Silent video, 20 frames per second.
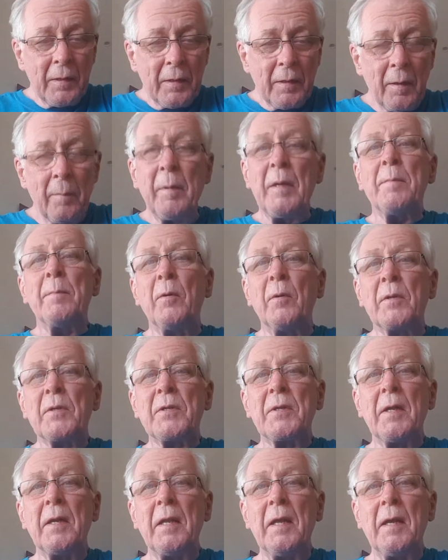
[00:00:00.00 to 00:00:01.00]
a bit more
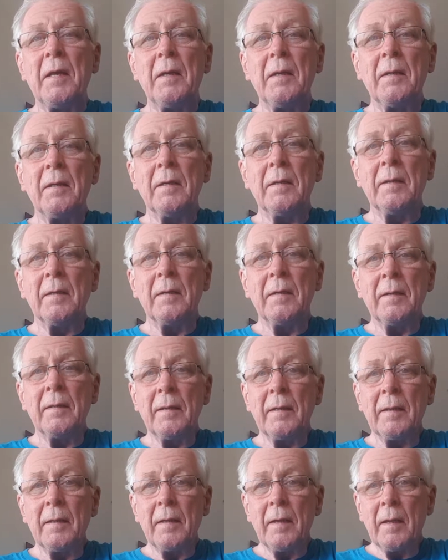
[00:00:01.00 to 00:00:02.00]
sillier.
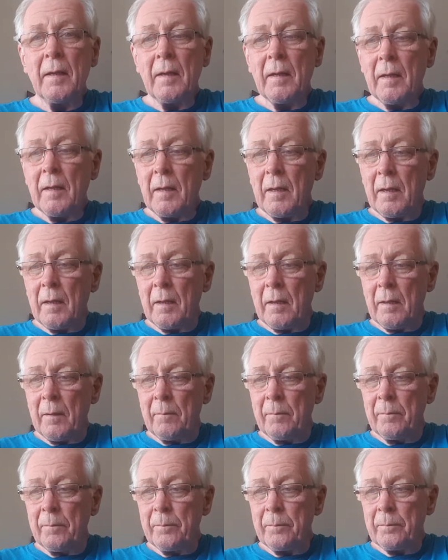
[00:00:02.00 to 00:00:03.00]

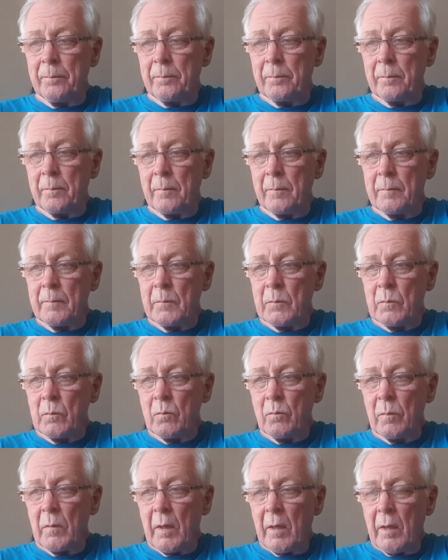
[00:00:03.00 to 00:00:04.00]
But
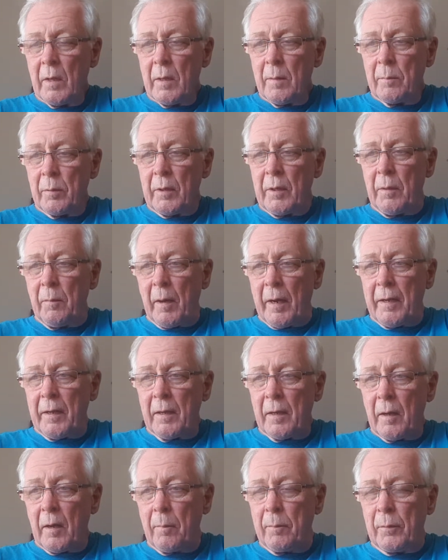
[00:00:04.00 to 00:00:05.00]
anyway,
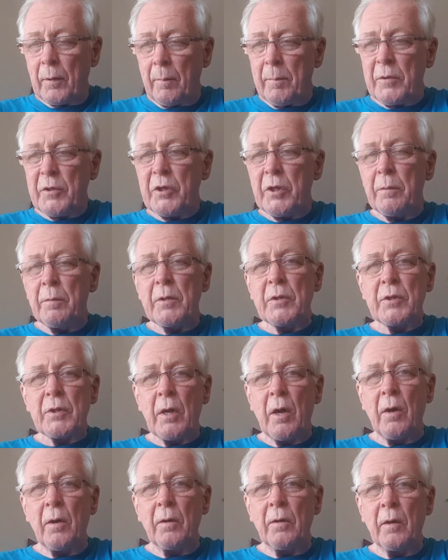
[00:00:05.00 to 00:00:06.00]
I promised you
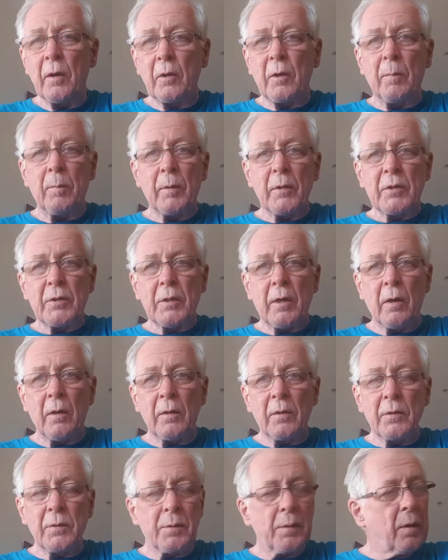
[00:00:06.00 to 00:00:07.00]
a couple of
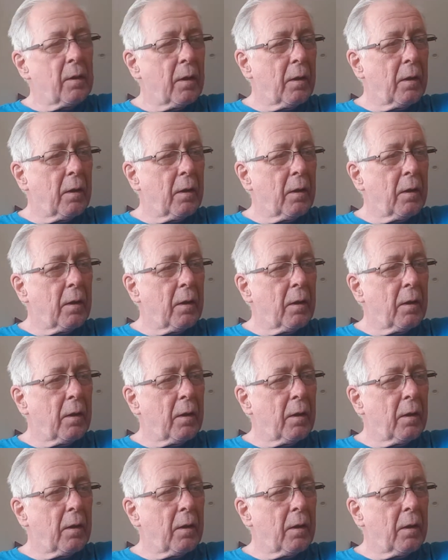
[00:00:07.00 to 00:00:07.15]
songs